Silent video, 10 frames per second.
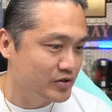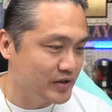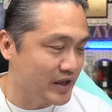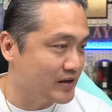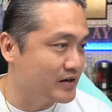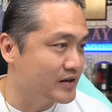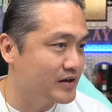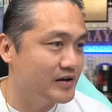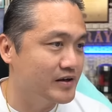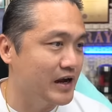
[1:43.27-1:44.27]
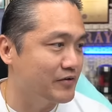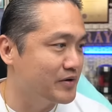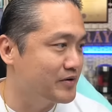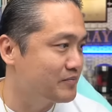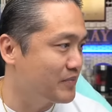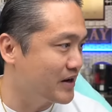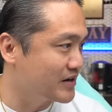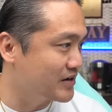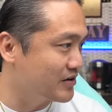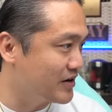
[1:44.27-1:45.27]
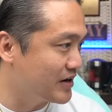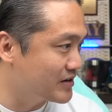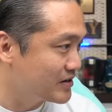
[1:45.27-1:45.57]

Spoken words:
tackle the current market, all right?